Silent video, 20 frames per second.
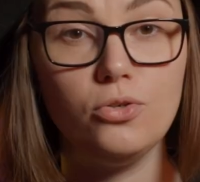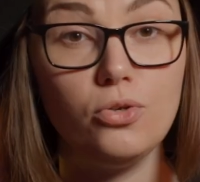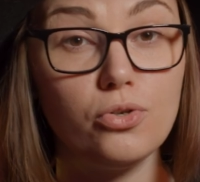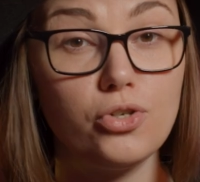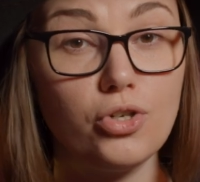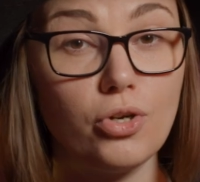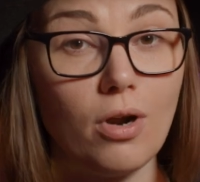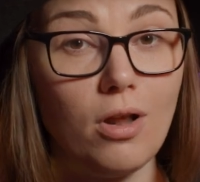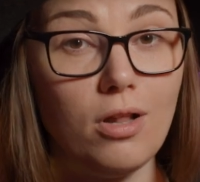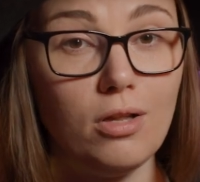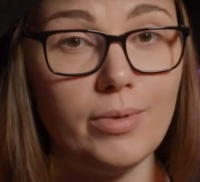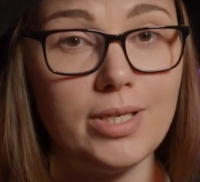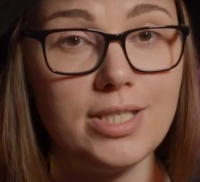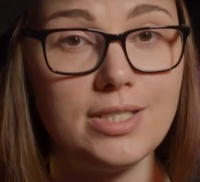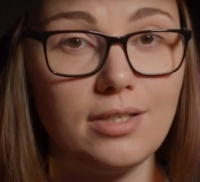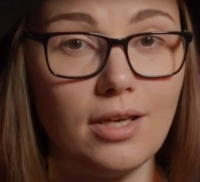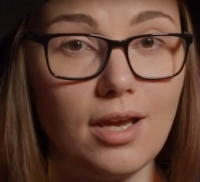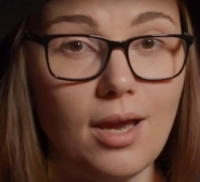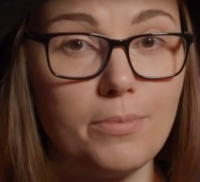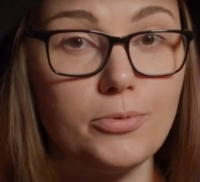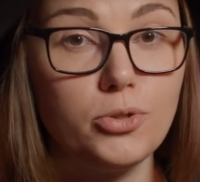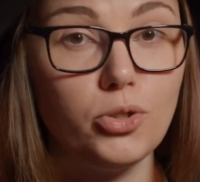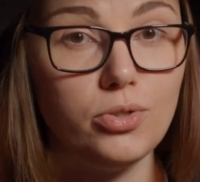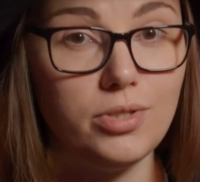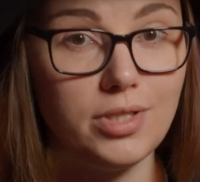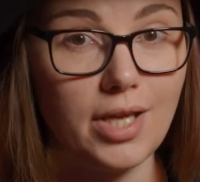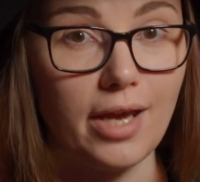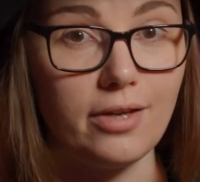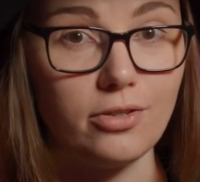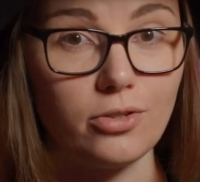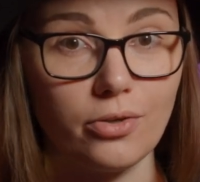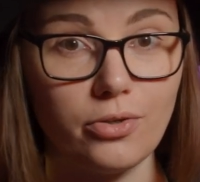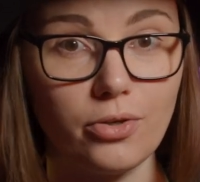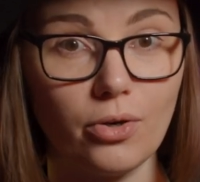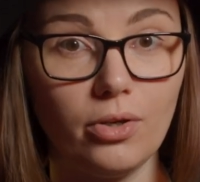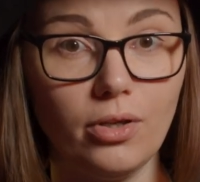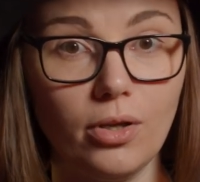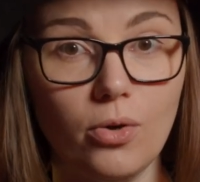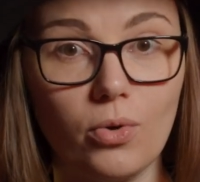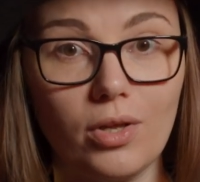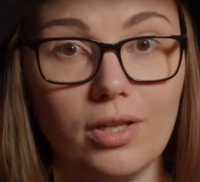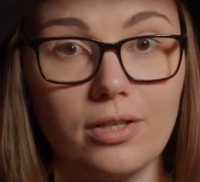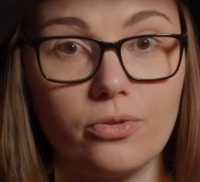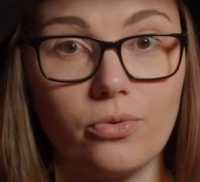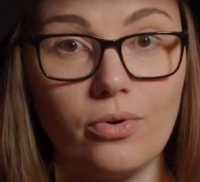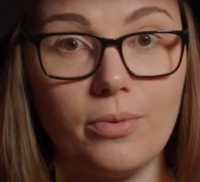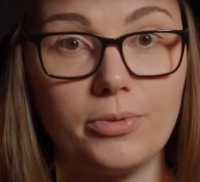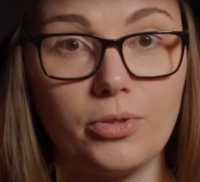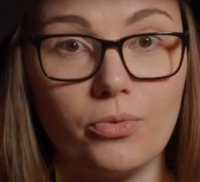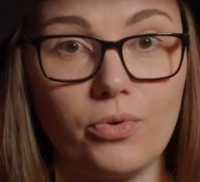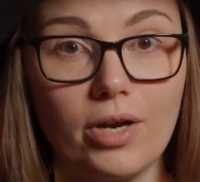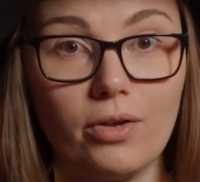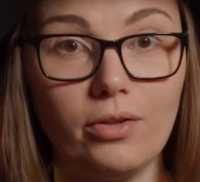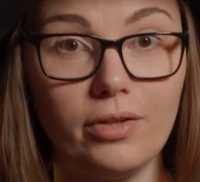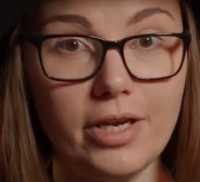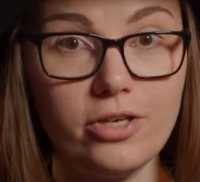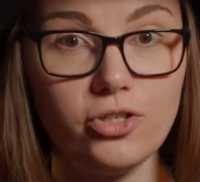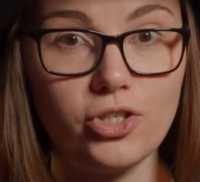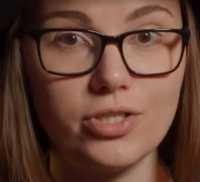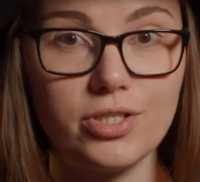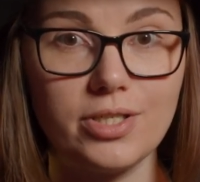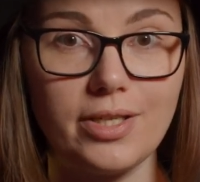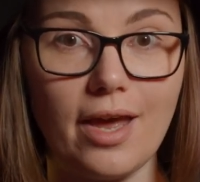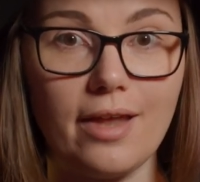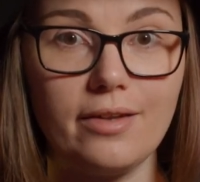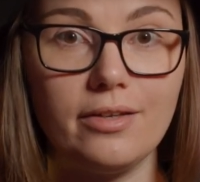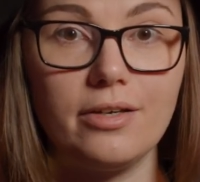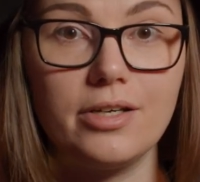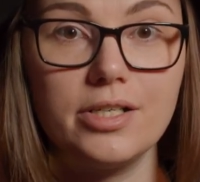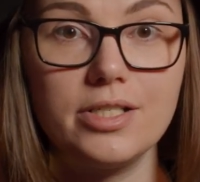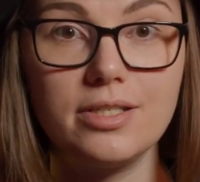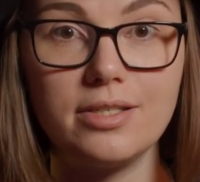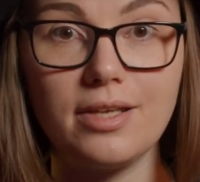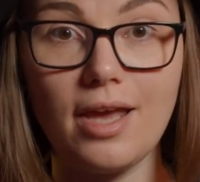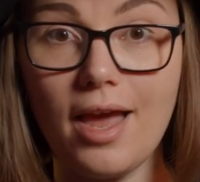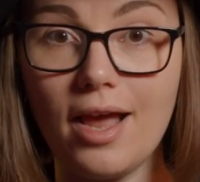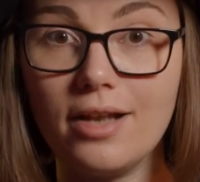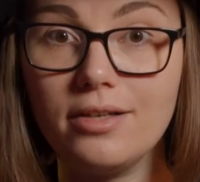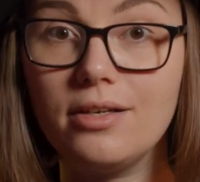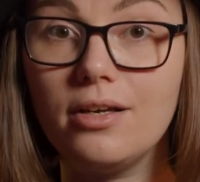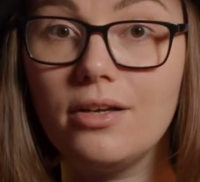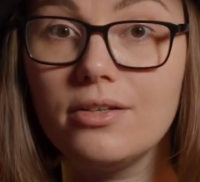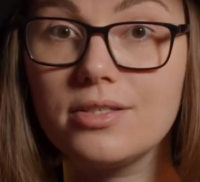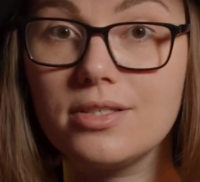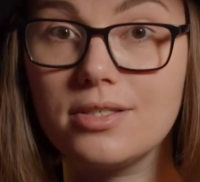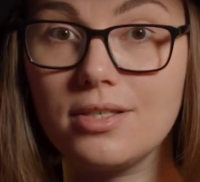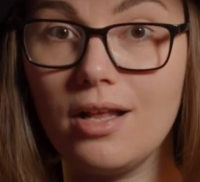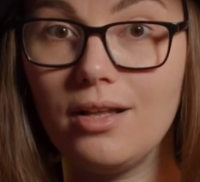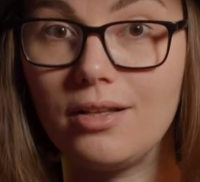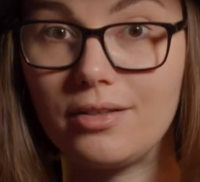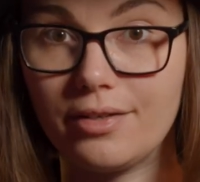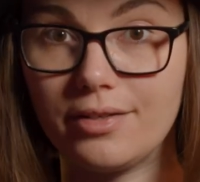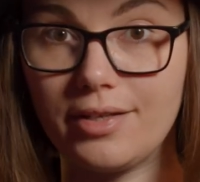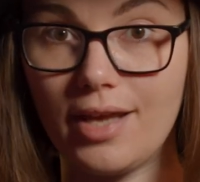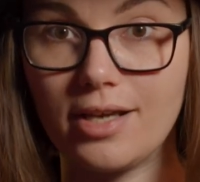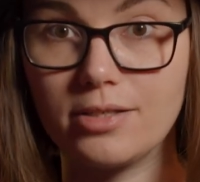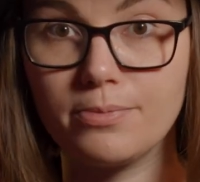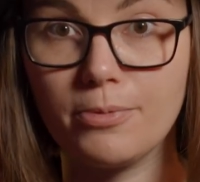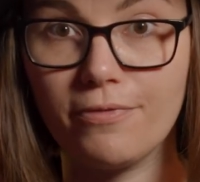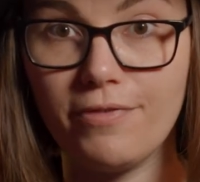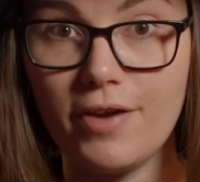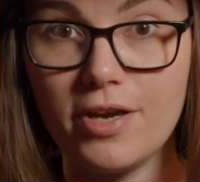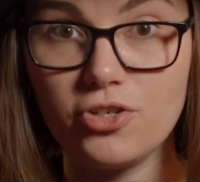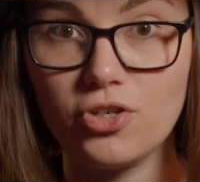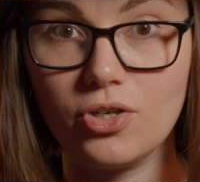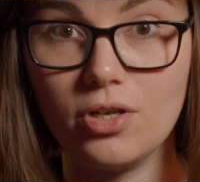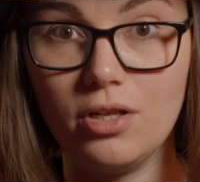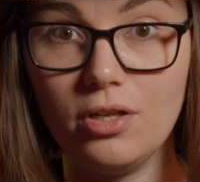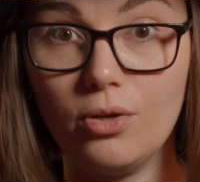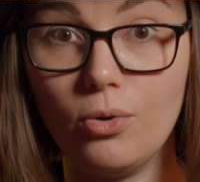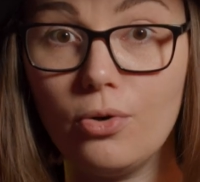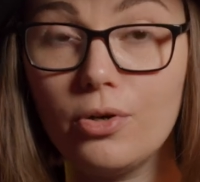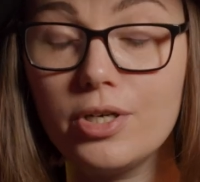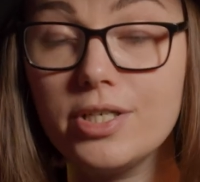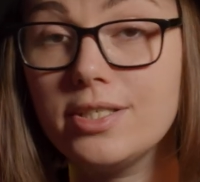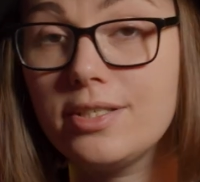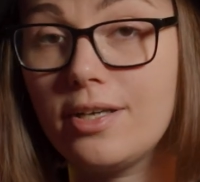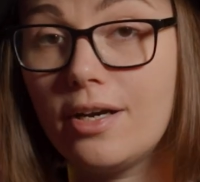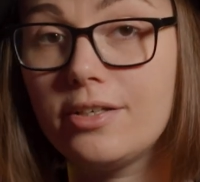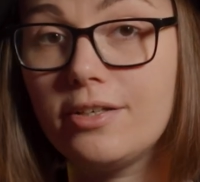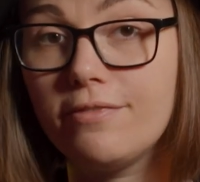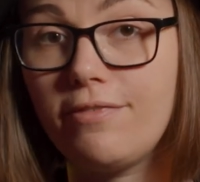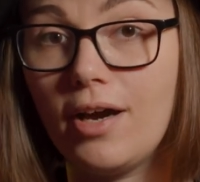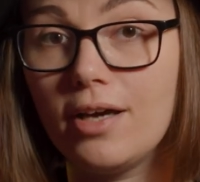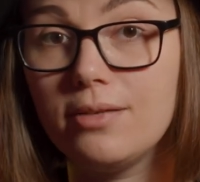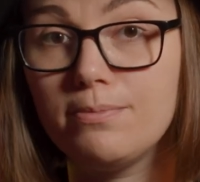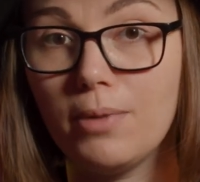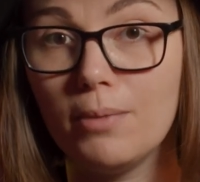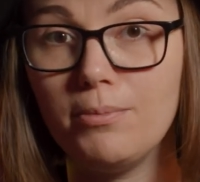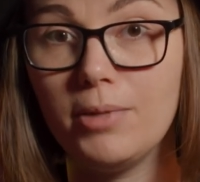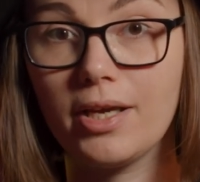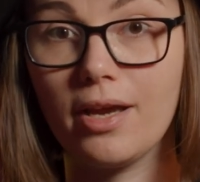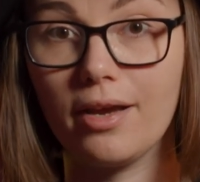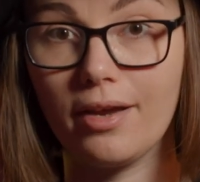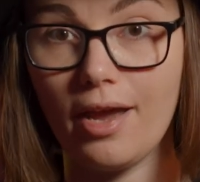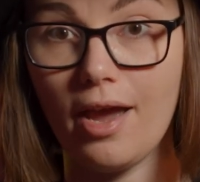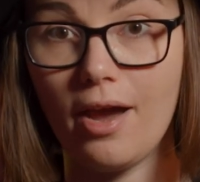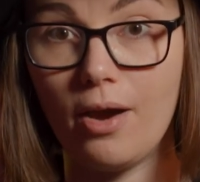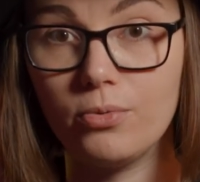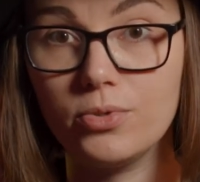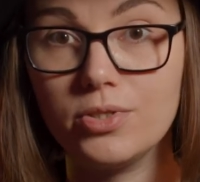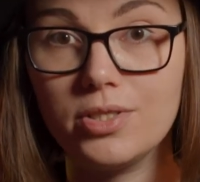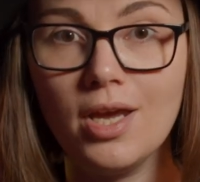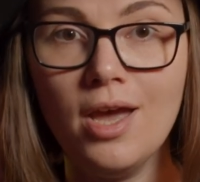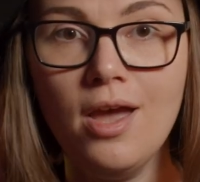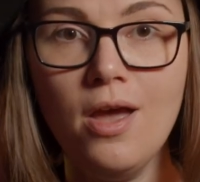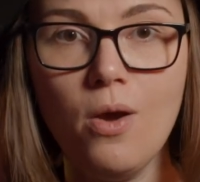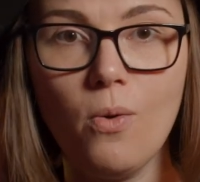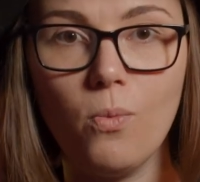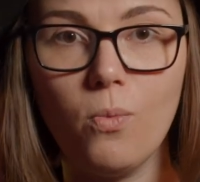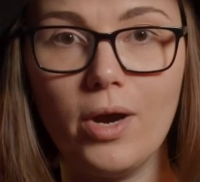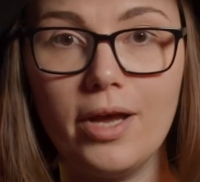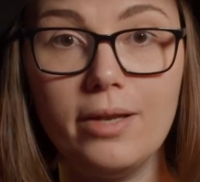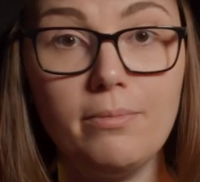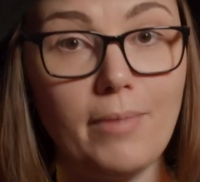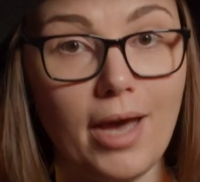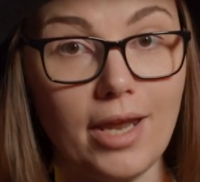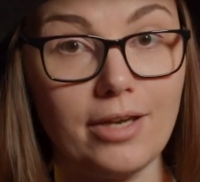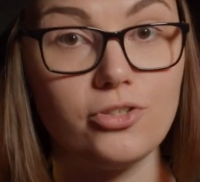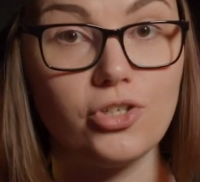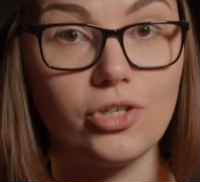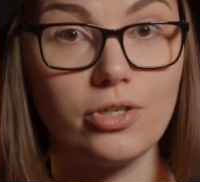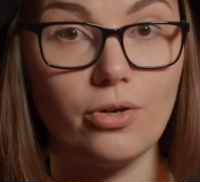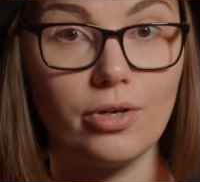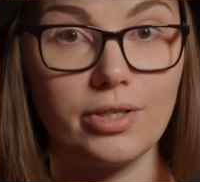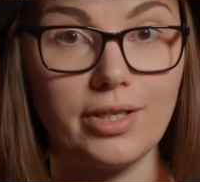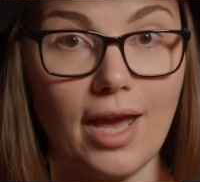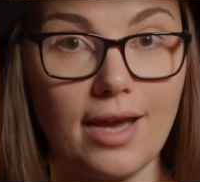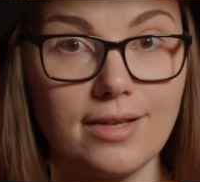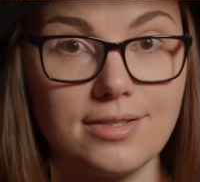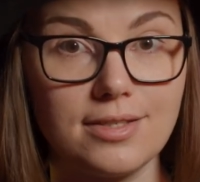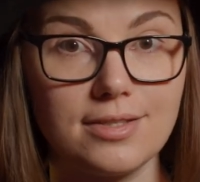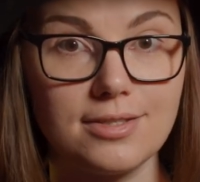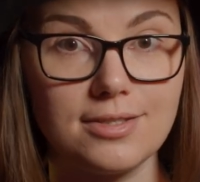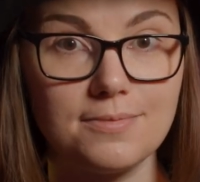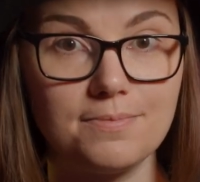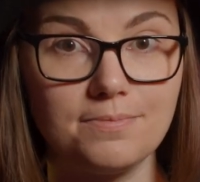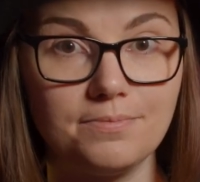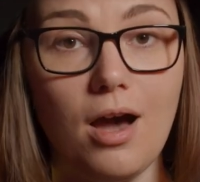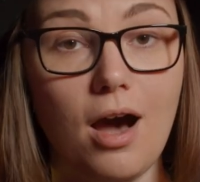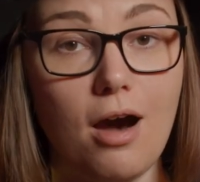You should always stay up to date on your local crypto regulation standards and consult a tax professional or certified public accountant when managing your taxes.